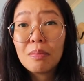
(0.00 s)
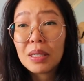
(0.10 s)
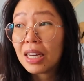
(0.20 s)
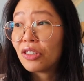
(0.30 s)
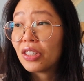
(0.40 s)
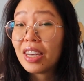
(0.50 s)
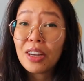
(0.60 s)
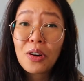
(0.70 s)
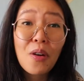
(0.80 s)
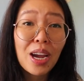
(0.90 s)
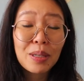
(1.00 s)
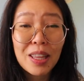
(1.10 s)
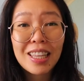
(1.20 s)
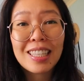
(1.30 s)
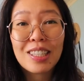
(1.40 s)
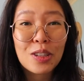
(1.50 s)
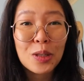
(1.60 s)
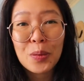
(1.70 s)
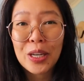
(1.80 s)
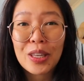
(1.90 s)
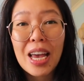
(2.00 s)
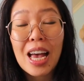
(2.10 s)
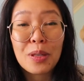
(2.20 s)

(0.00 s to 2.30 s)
potentially incorrect, but this is just what